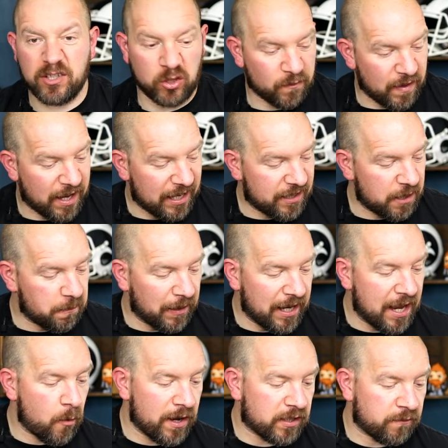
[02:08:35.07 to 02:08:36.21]
S stuff. I, I did play
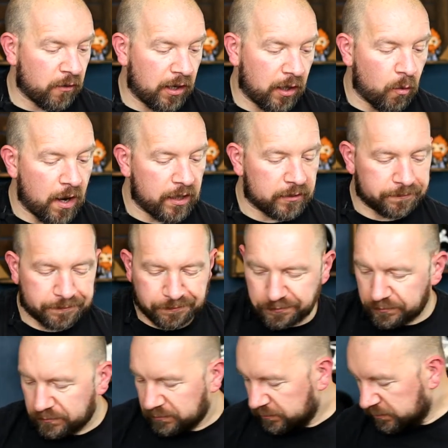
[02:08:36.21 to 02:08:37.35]
A O S for a little while,
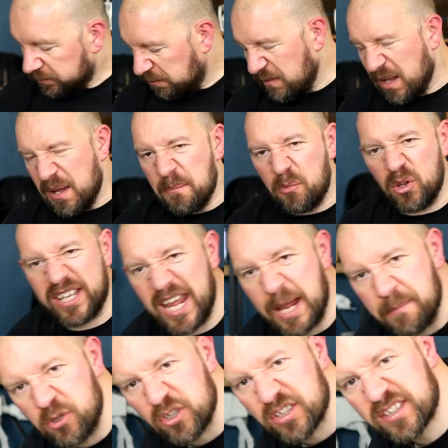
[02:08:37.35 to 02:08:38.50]
but the
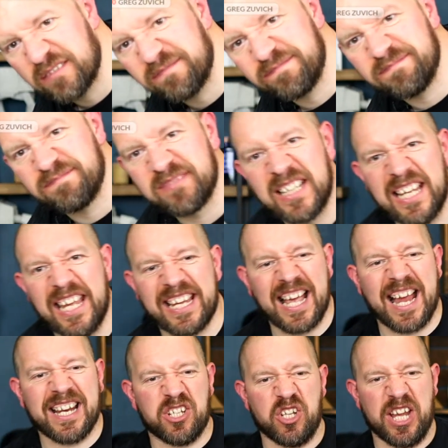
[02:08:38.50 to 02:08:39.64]
game just it
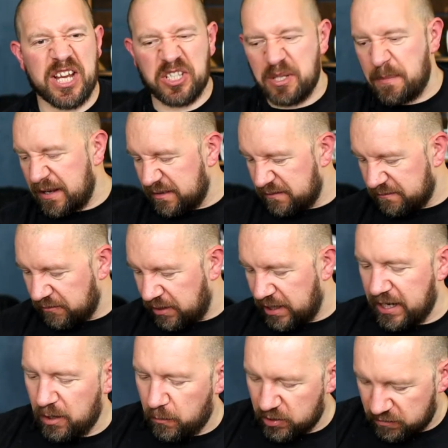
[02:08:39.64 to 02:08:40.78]
kind of changed a bit really,
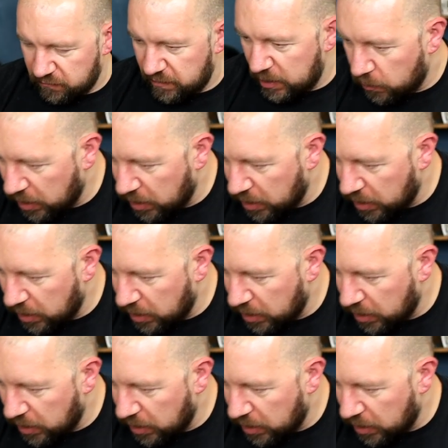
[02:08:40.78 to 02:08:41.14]
and it wasn't really